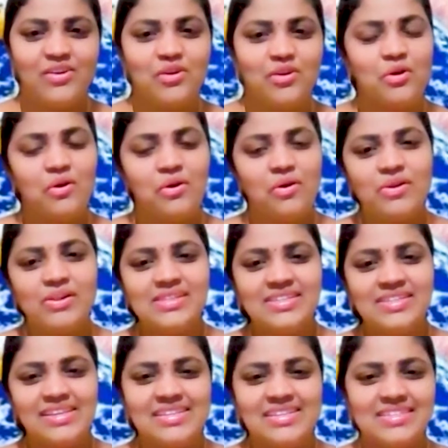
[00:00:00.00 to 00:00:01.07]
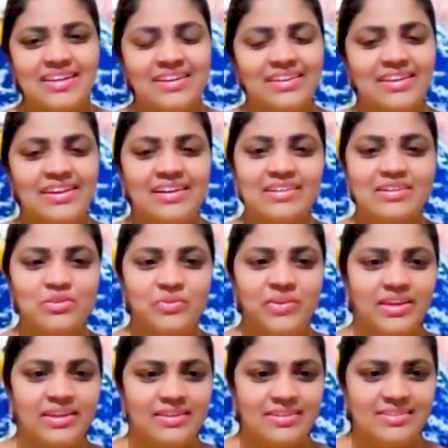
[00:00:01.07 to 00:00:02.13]
All these are yang
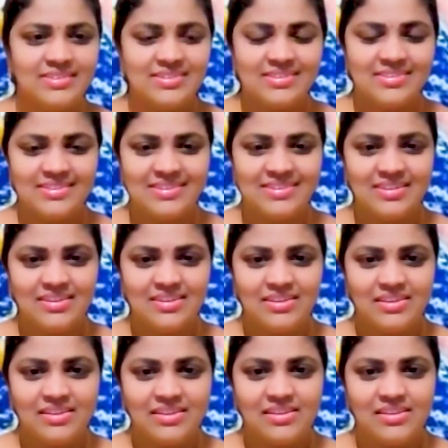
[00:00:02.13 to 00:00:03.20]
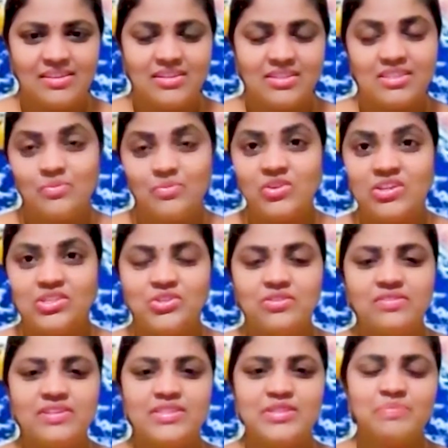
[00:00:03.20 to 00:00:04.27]
way. Someone should